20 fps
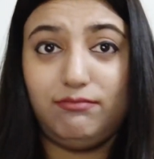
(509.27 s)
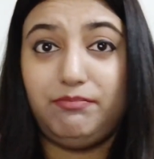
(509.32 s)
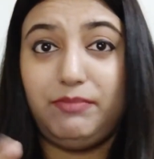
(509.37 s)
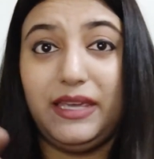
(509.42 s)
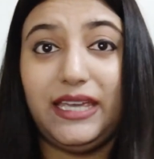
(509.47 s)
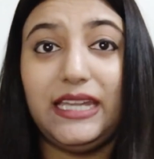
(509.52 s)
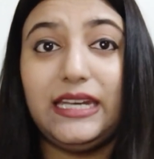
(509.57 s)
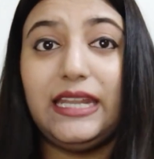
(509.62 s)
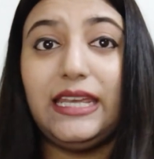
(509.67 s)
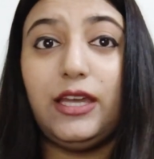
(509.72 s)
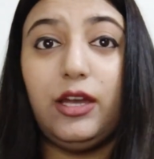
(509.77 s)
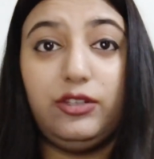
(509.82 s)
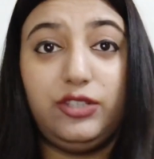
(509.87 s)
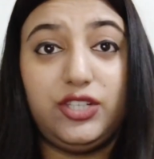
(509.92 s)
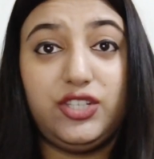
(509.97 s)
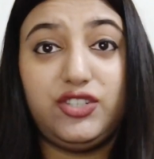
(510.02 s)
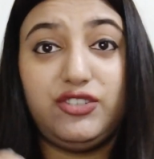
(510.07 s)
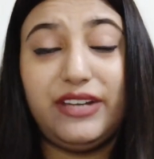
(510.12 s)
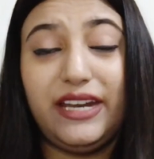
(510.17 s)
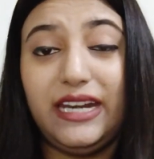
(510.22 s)
beginning or the
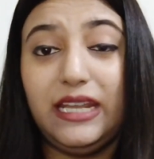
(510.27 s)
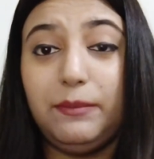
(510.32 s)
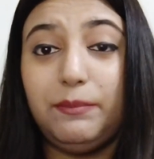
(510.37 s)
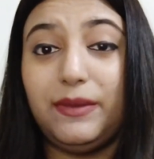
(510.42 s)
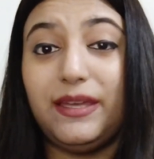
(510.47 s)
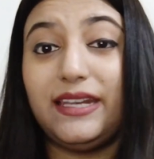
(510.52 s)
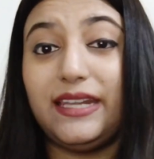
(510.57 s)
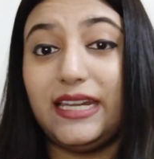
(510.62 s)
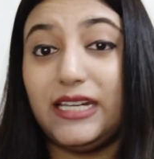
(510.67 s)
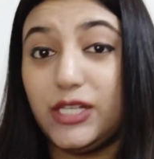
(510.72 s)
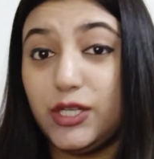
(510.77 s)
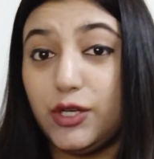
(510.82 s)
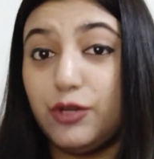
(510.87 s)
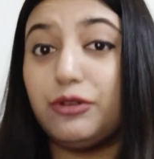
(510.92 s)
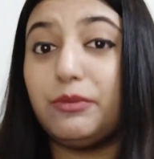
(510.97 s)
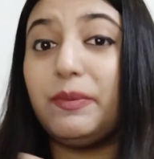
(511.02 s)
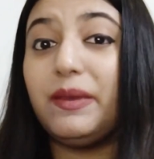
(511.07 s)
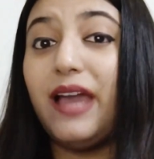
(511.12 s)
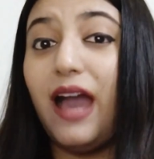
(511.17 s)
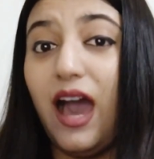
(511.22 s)
training period
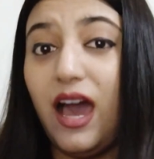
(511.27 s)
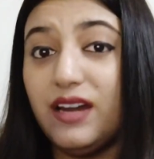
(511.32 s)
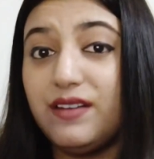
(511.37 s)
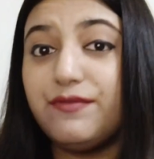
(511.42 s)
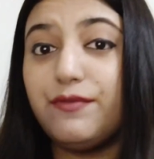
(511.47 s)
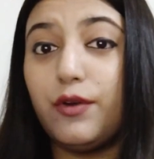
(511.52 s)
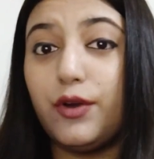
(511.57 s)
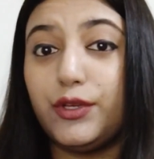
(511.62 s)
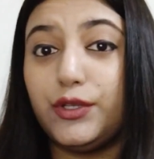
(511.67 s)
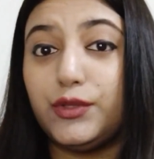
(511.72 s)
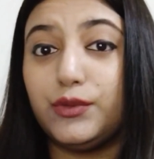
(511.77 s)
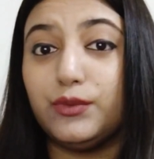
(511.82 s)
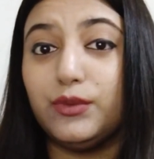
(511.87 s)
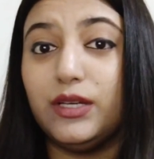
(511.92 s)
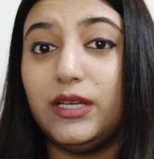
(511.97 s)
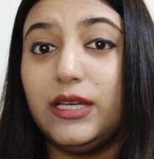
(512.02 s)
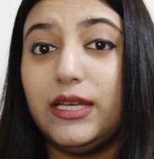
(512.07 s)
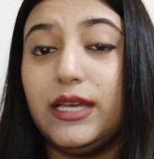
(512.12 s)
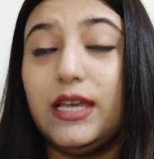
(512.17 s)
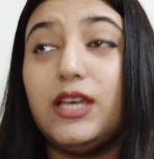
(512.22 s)
could be hard for you.
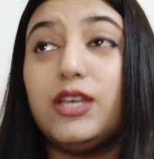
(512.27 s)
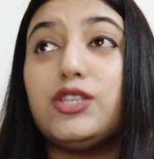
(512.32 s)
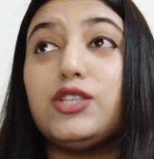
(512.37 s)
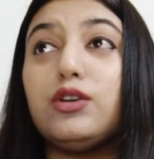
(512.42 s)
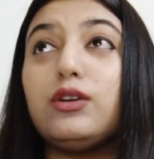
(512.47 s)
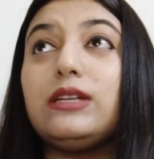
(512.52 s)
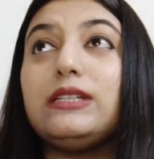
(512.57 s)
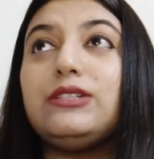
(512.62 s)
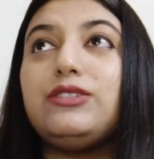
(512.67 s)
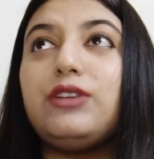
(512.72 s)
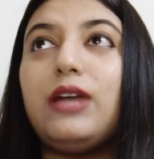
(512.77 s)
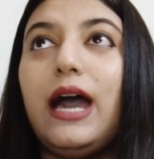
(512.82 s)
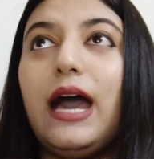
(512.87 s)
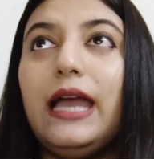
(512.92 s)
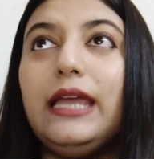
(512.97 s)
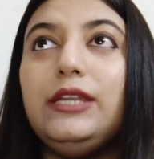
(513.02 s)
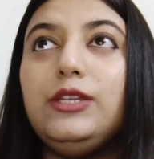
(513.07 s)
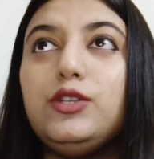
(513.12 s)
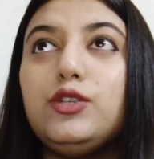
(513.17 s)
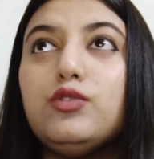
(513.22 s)
So
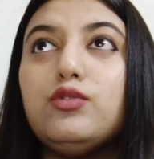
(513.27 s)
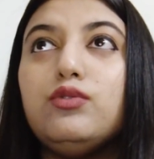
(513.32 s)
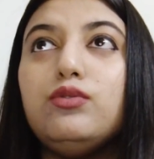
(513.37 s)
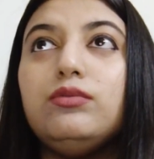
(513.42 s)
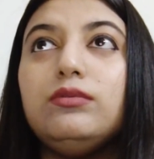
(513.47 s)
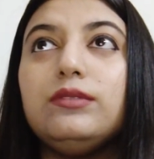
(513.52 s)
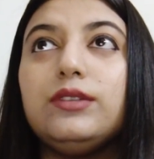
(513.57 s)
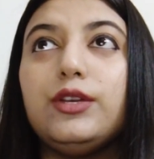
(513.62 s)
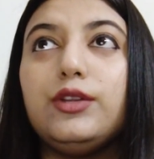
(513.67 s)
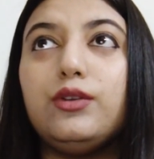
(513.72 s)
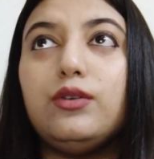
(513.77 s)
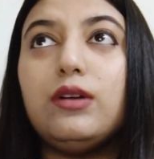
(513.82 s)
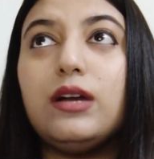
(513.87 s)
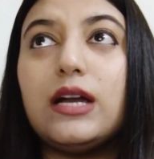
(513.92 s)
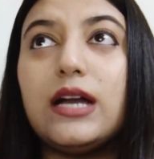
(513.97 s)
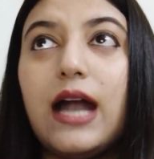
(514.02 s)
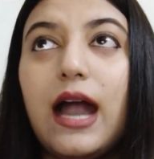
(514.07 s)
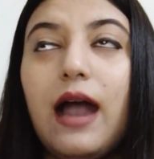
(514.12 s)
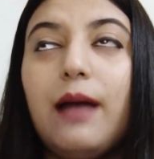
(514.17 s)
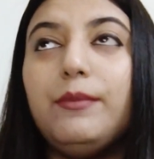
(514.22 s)
try to
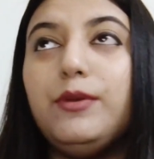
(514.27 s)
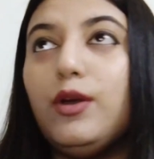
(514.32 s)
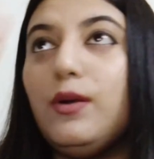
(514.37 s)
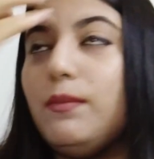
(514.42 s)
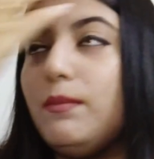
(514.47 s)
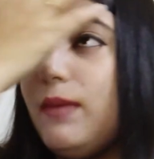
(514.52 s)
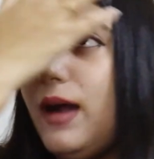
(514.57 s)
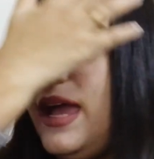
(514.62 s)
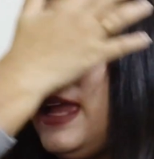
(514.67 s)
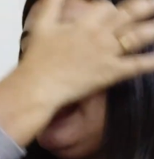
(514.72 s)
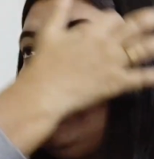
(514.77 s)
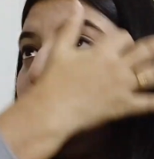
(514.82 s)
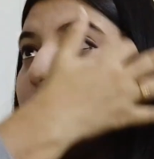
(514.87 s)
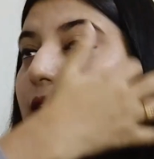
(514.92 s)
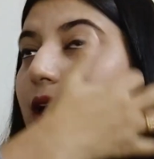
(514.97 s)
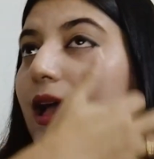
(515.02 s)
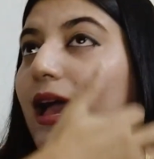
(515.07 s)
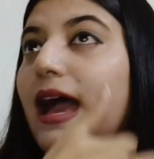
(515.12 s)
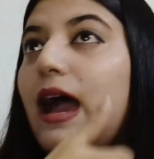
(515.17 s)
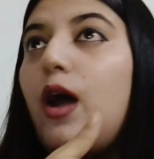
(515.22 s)
calm your mind
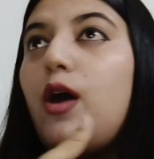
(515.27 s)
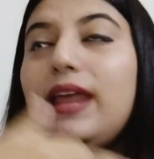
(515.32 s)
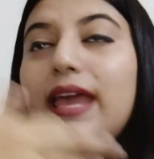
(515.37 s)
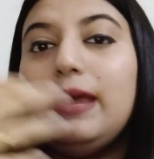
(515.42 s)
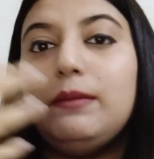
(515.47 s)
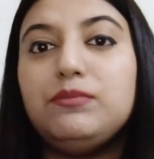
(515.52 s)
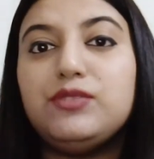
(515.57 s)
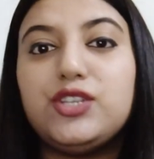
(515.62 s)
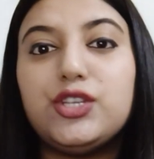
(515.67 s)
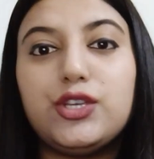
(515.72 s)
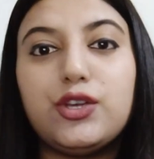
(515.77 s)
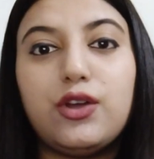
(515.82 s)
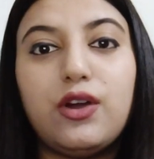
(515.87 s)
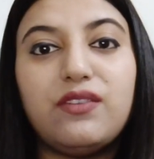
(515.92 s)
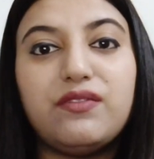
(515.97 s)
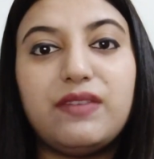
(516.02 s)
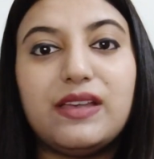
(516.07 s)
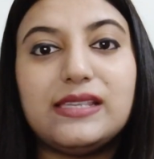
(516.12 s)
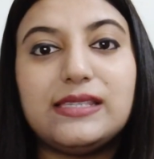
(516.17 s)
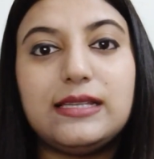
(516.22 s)
or empty your
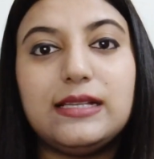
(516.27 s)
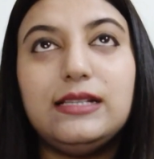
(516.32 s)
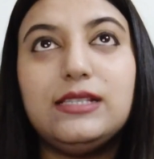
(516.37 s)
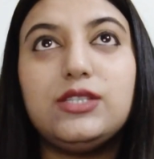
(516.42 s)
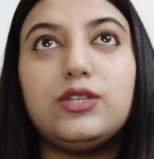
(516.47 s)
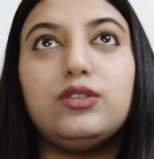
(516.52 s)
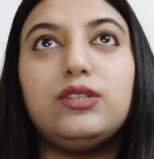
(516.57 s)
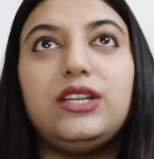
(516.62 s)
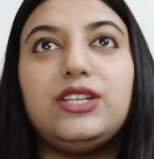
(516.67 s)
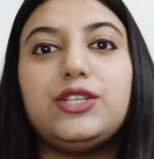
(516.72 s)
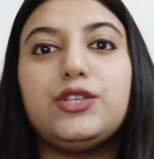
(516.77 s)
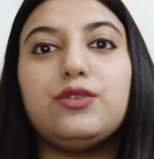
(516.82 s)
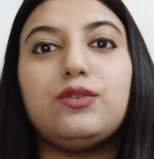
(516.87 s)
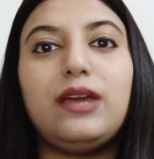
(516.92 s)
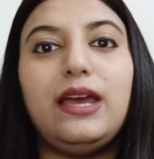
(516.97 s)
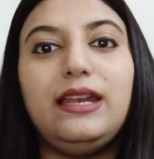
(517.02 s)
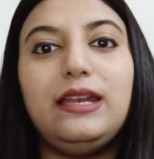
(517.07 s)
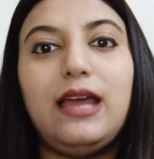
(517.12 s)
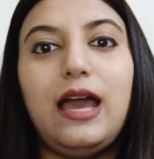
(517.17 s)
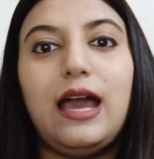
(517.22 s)
vessel so that you
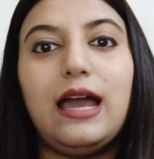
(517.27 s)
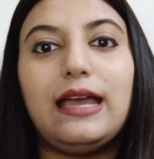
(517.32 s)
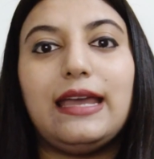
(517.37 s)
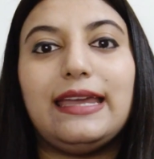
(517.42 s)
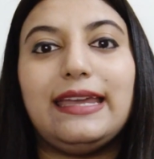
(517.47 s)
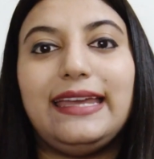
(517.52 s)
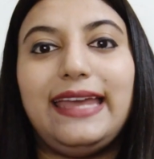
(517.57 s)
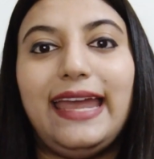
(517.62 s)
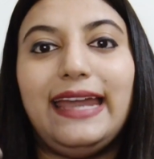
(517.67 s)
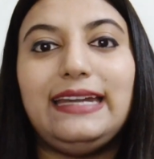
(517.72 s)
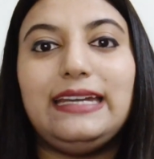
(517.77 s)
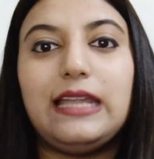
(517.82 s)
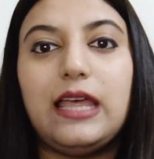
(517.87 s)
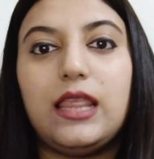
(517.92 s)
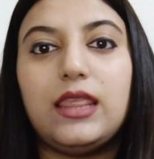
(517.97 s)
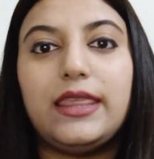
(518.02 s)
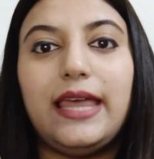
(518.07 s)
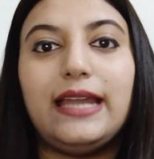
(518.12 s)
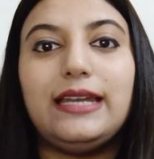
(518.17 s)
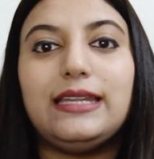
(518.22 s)
can
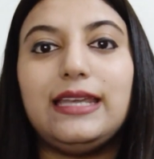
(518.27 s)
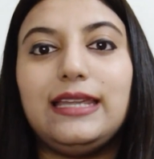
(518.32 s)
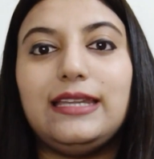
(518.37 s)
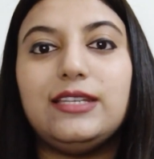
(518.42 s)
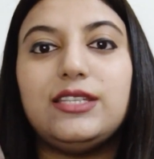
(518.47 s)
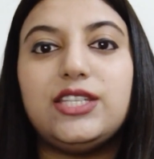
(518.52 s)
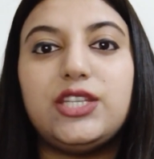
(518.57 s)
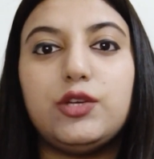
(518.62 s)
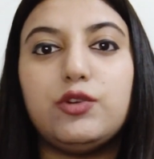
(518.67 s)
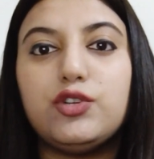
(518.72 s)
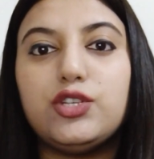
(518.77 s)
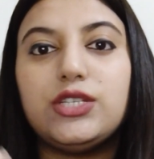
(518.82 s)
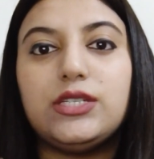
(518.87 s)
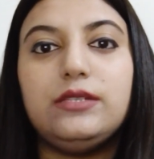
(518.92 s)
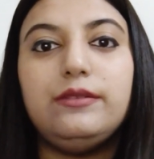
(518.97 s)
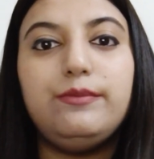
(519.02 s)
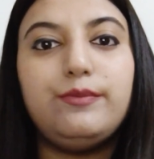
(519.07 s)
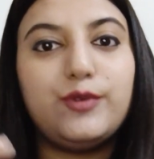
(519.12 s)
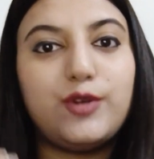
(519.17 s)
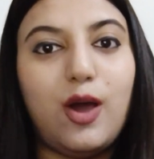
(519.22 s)
get that
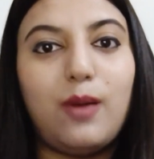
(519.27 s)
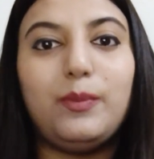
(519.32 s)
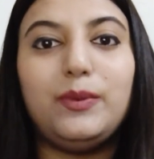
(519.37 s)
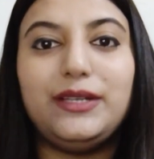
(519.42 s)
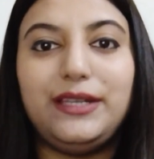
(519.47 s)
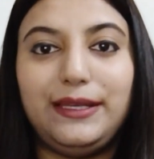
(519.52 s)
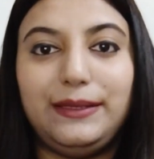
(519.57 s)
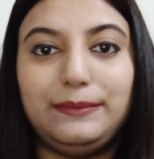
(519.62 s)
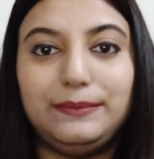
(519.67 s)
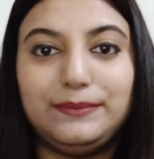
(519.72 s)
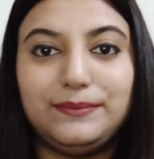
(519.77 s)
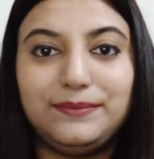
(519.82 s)
intuition properly.